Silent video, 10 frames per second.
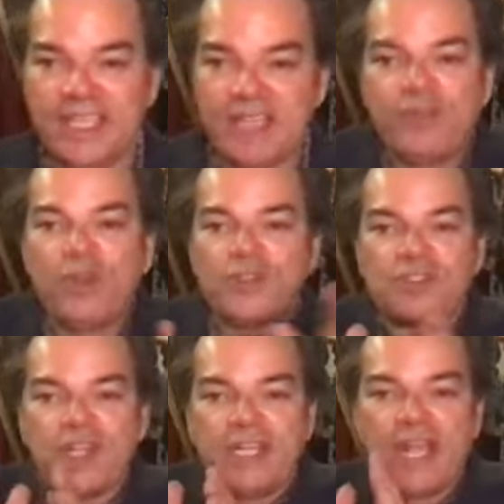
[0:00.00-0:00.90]
Even on
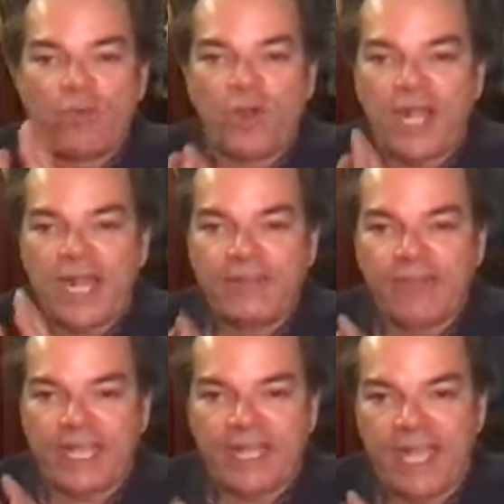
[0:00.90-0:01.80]
Sunday, I work kind of
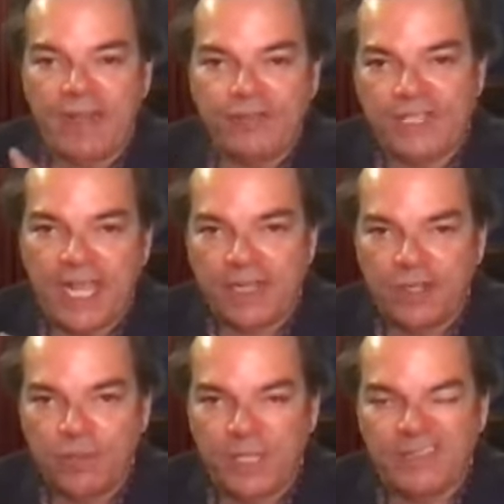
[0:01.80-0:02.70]
like a half a day, a
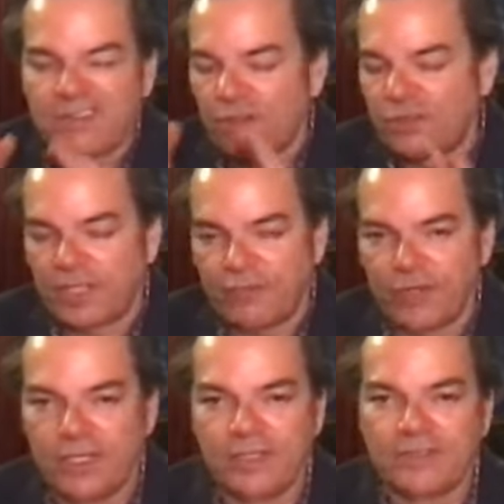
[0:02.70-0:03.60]
little bit. It's still
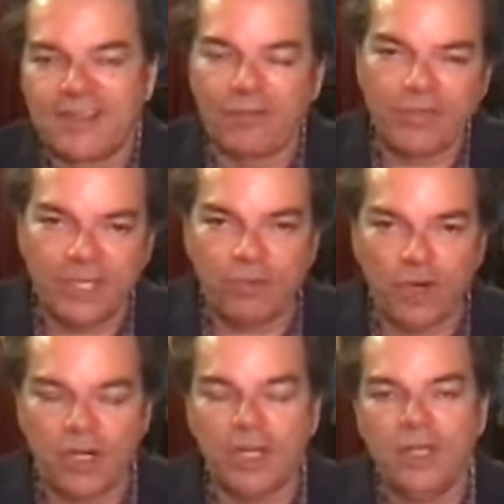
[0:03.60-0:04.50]
different. It's not really
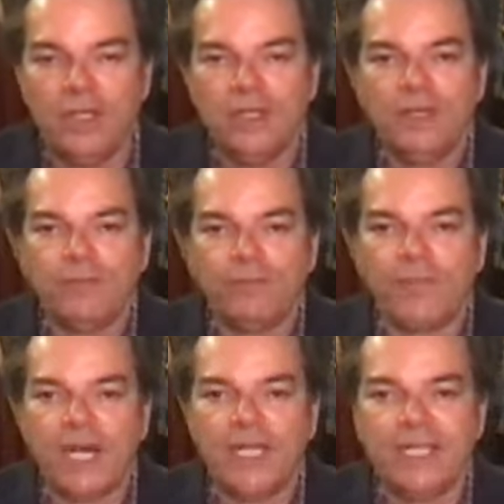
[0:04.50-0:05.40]
work
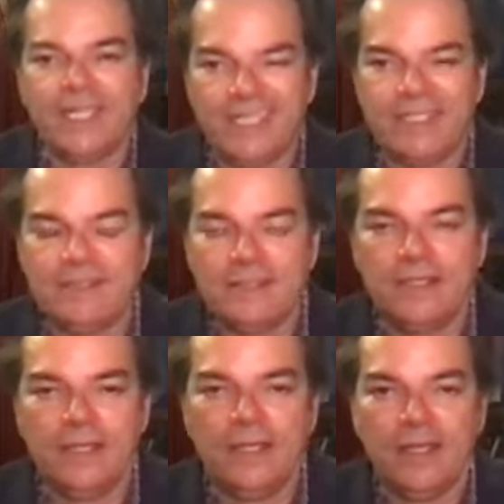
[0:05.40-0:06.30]
but it is.
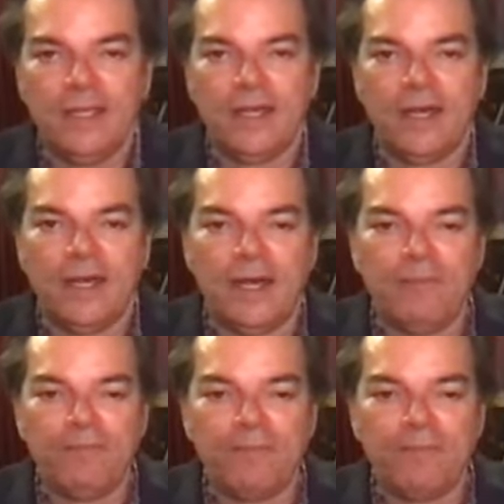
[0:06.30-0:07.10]
Um,